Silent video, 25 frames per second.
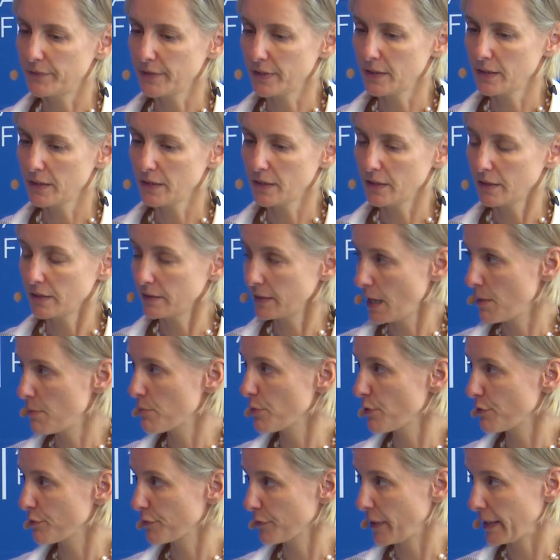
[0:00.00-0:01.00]
the
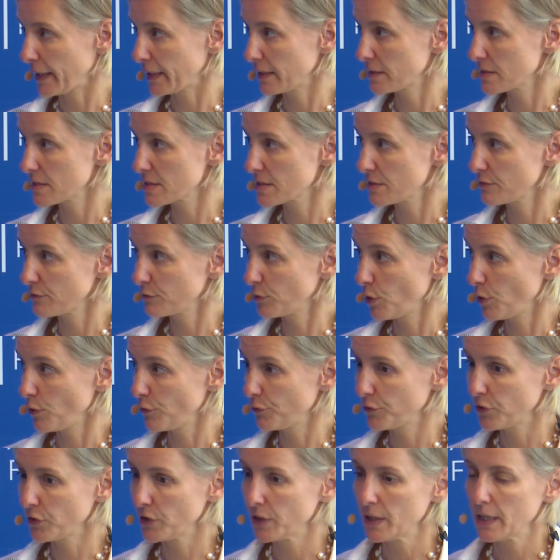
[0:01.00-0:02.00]
number of creditors
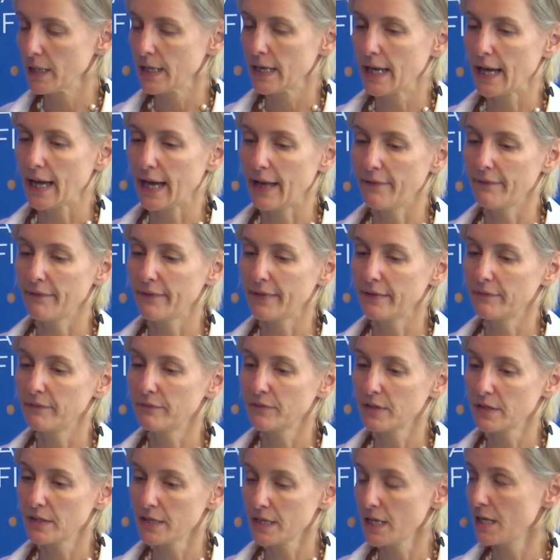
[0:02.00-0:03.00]
involved, and
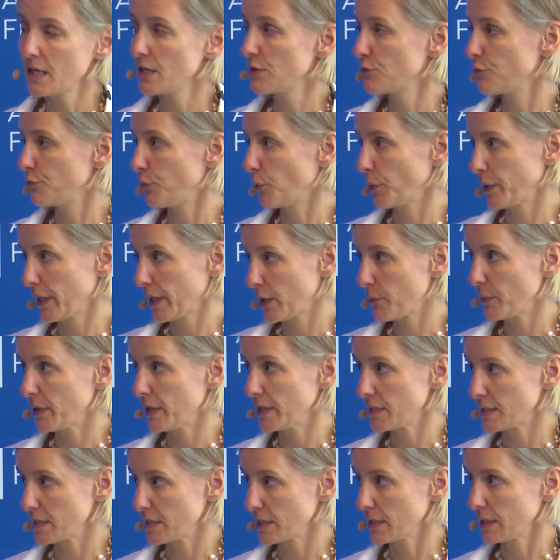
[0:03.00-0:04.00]
then the need for
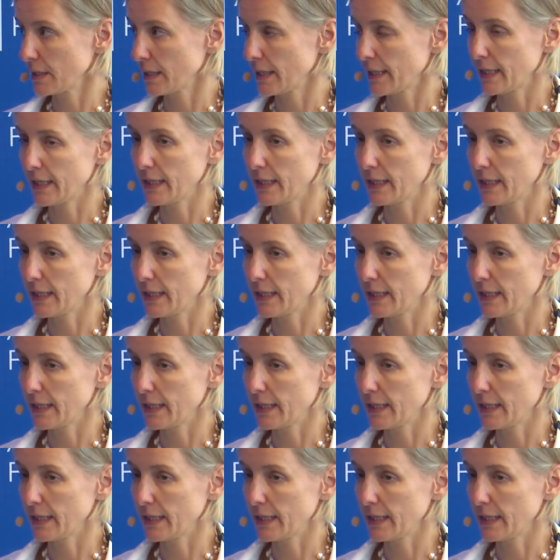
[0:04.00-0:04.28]
liquidity.